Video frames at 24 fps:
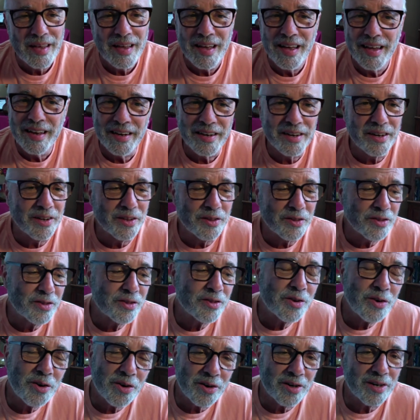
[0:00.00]
And it is
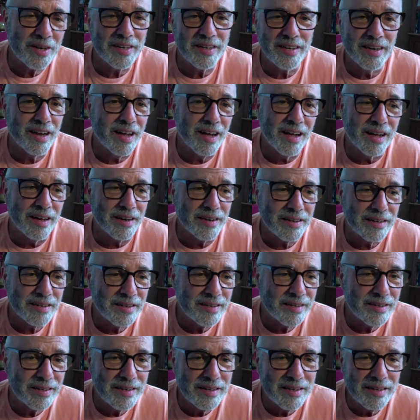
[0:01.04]
certainly not
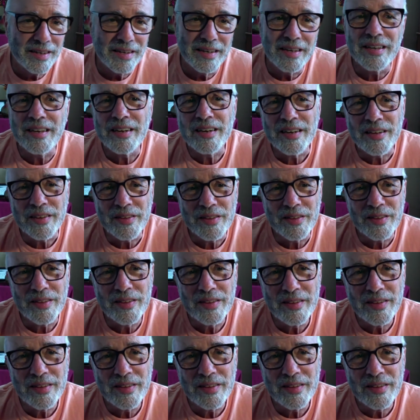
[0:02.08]
in